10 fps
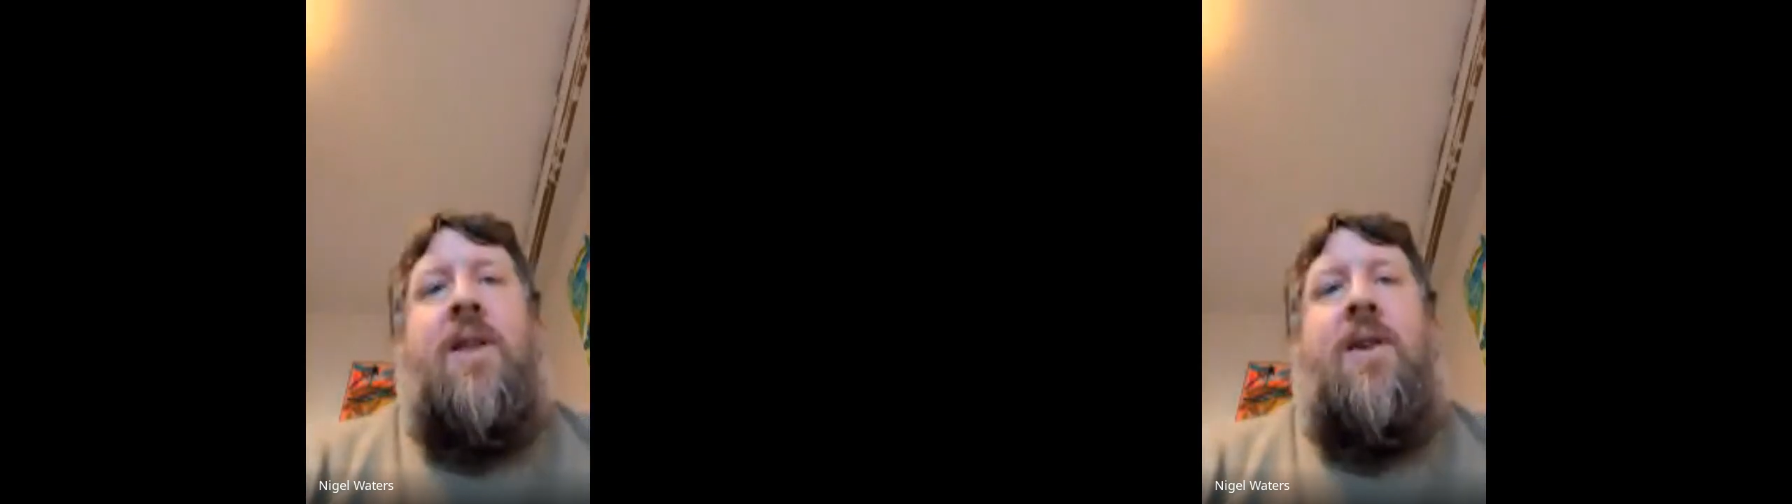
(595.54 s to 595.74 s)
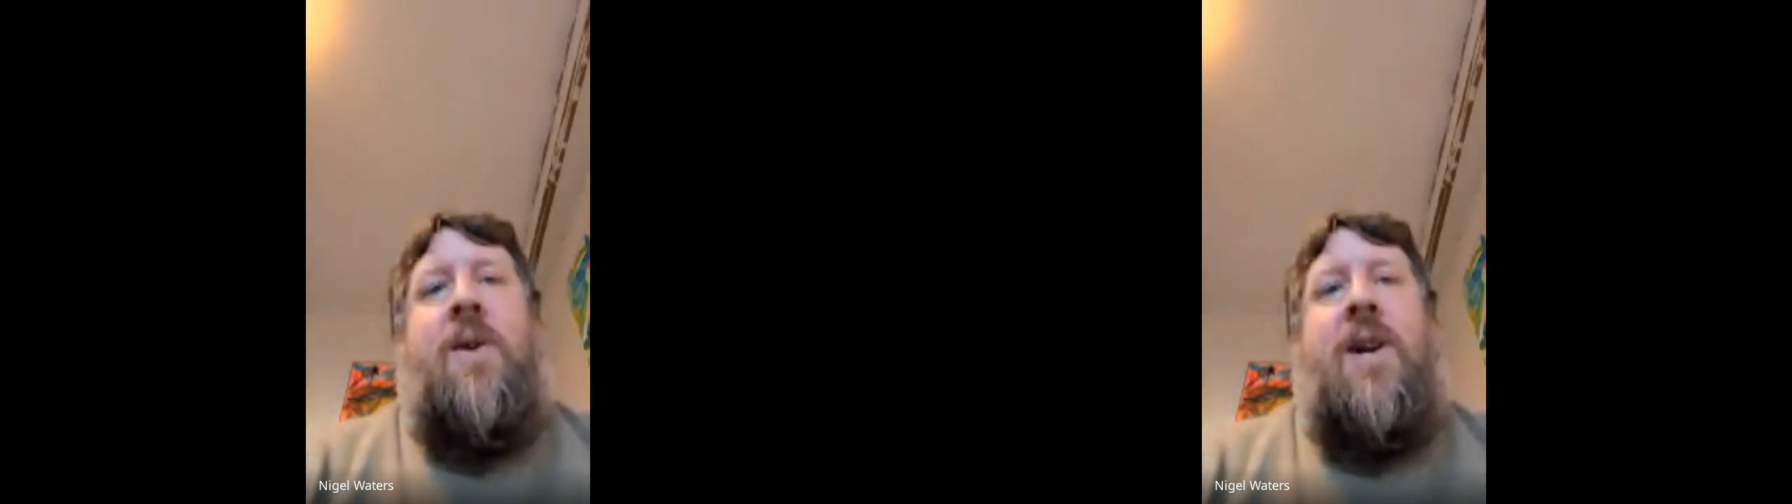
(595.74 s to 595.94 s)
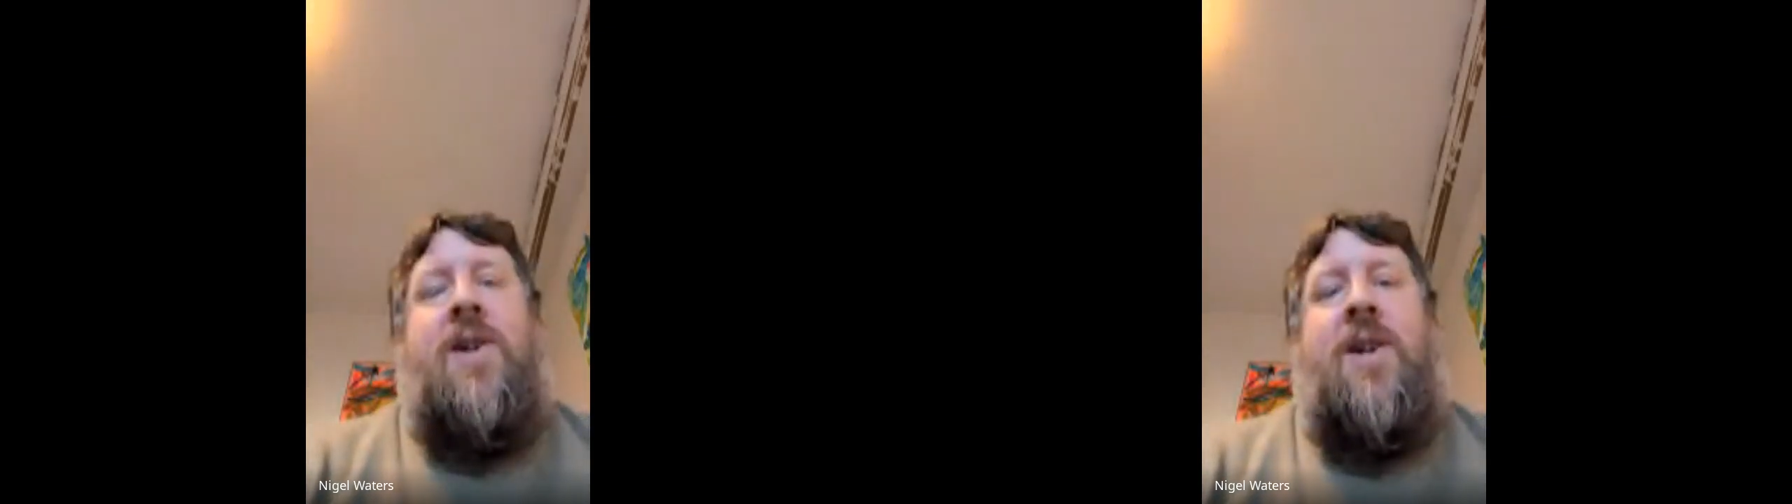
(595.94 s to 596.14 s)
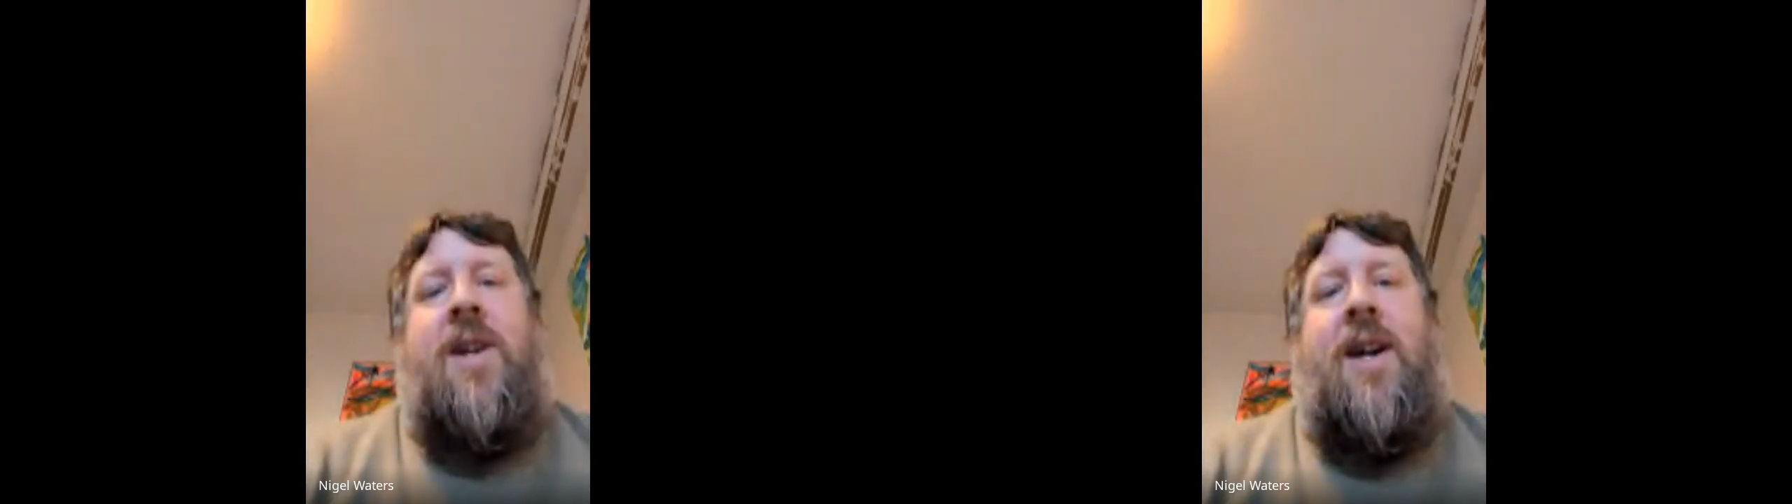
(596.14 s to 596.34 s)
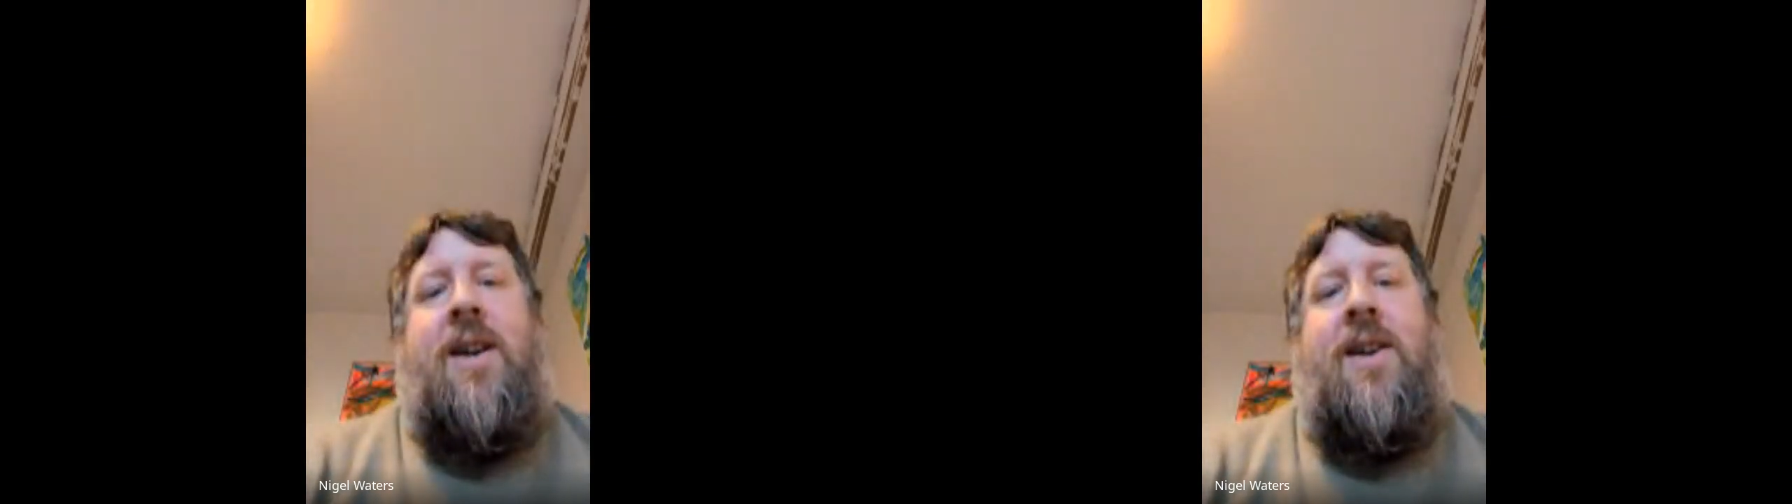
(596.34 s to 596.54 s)
the question
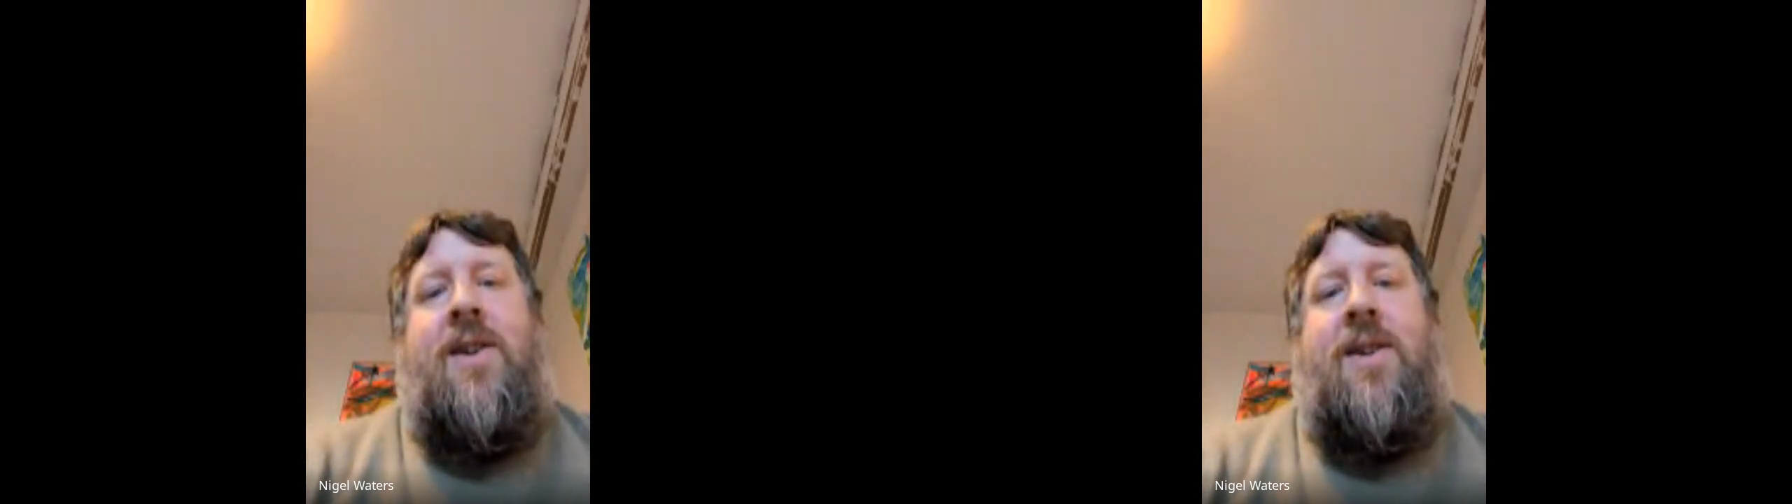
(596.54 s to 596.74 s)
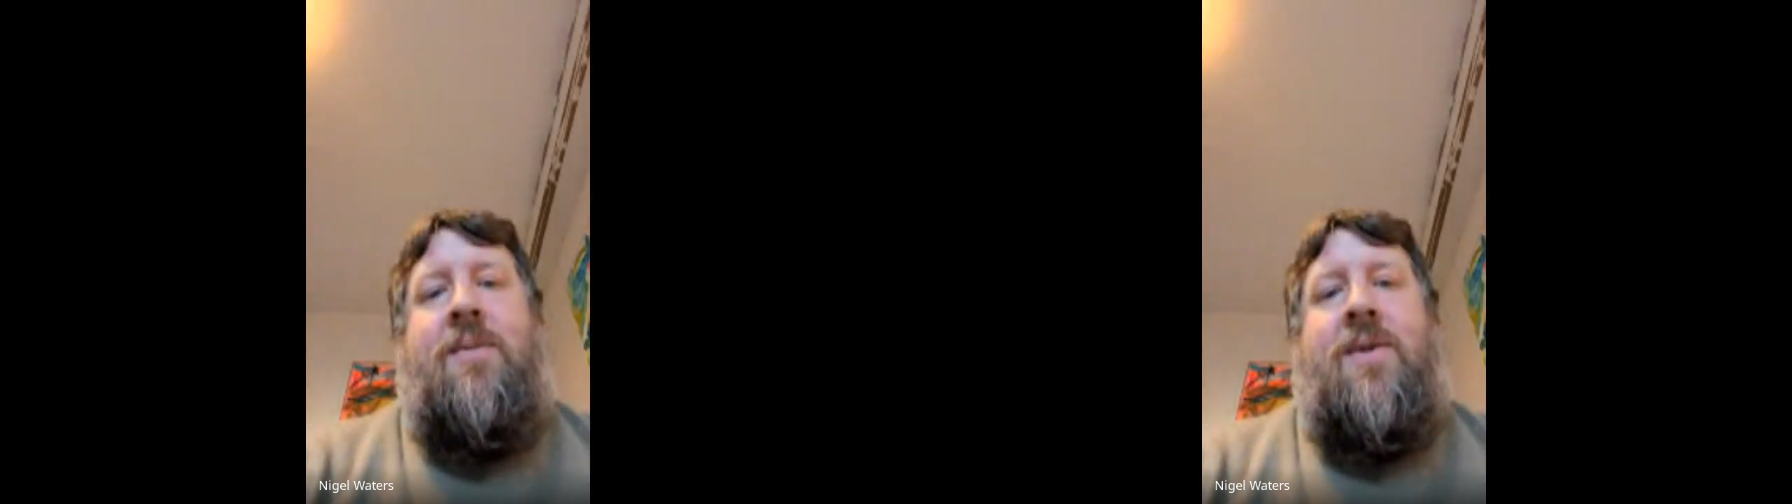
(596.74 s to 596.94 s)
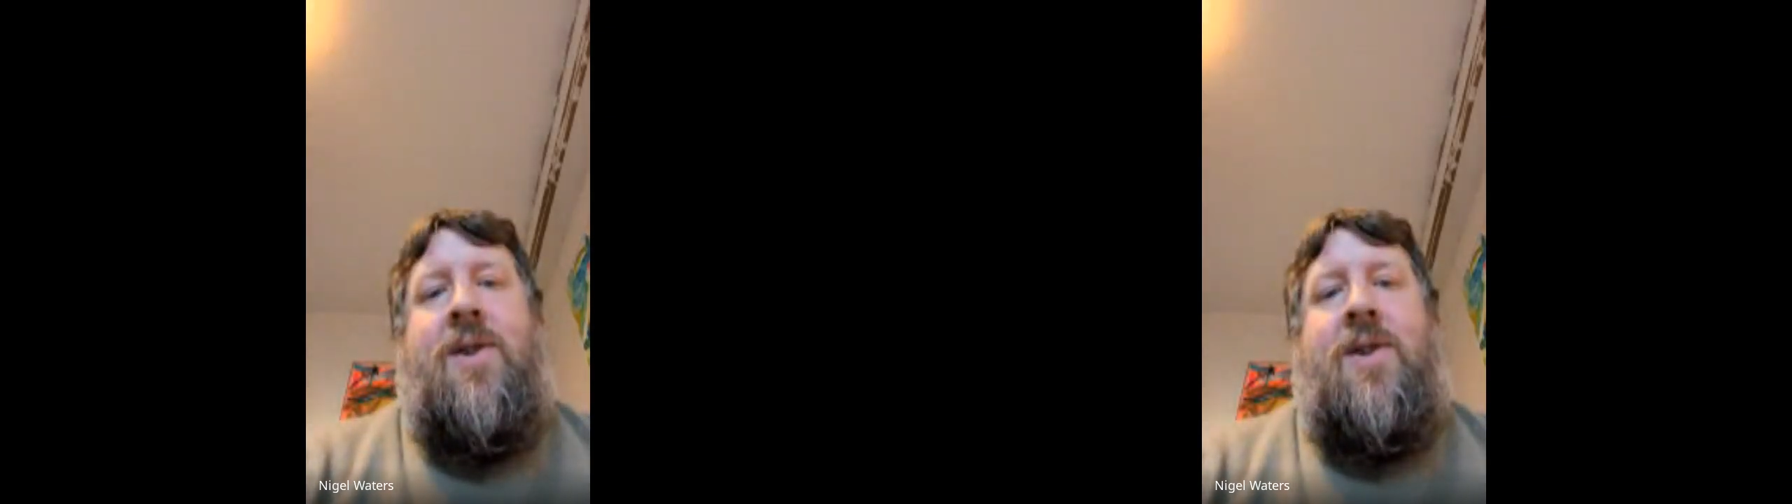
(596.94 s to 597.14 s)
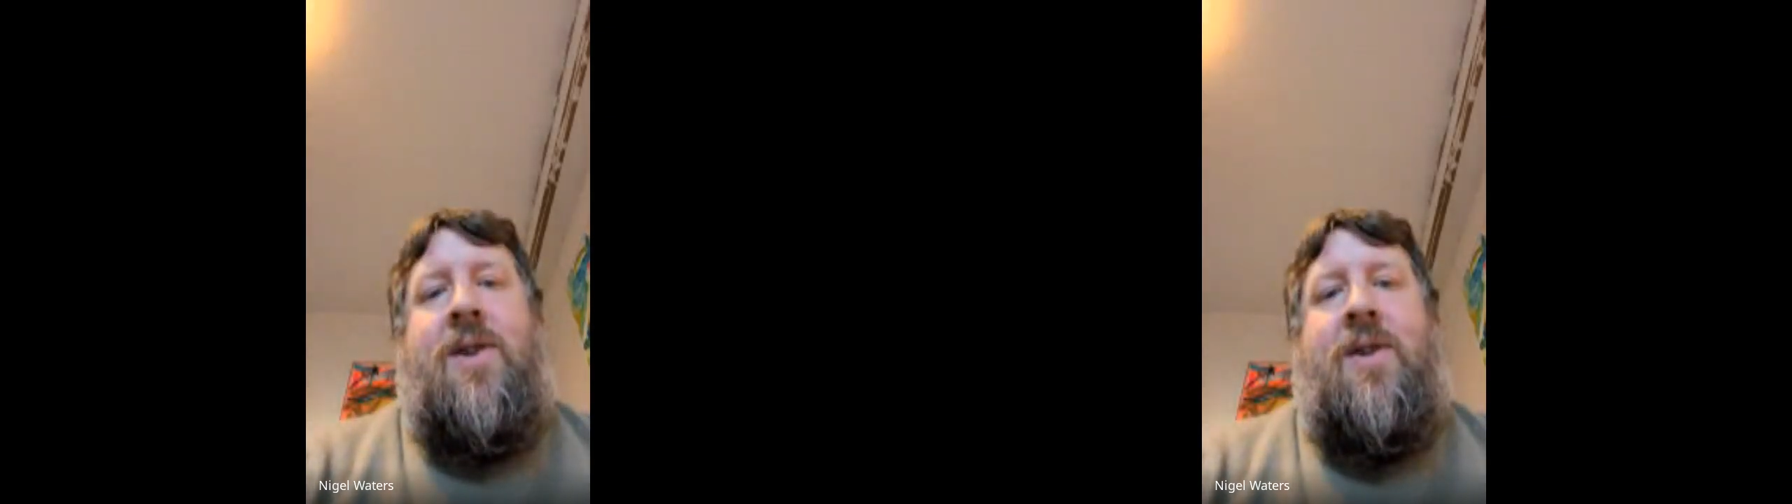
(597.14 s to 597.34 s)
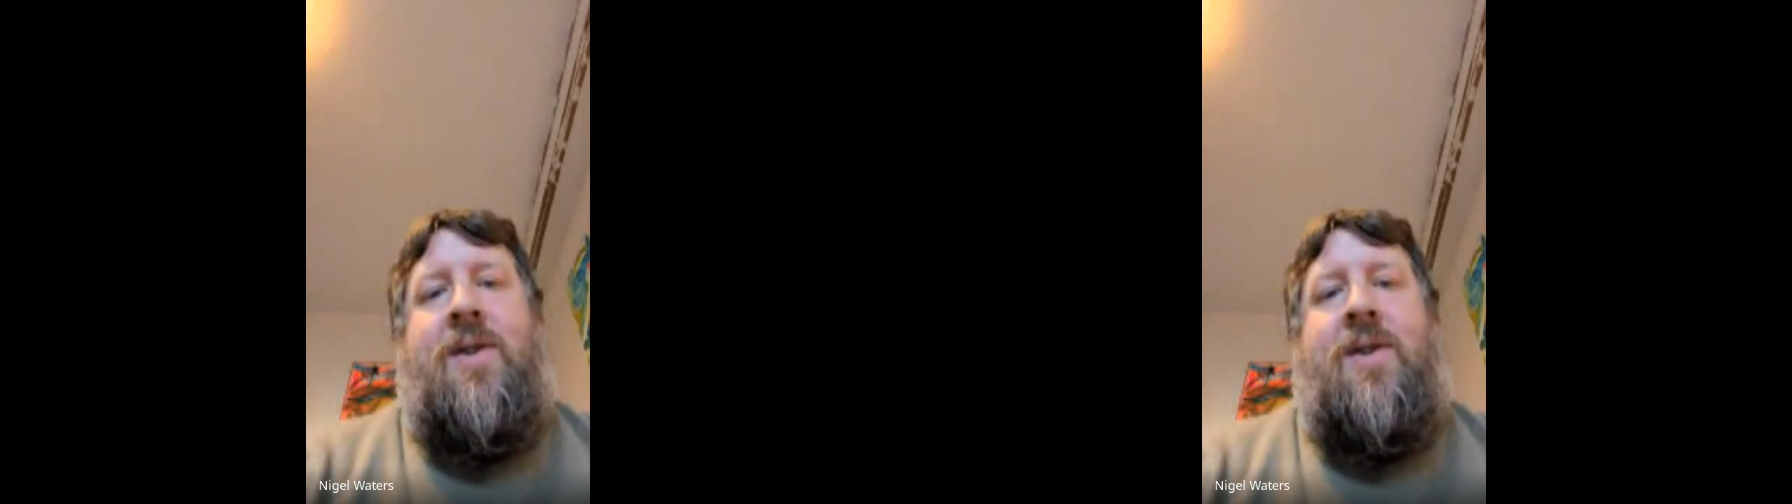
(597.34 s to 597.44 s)
again? Because I'm just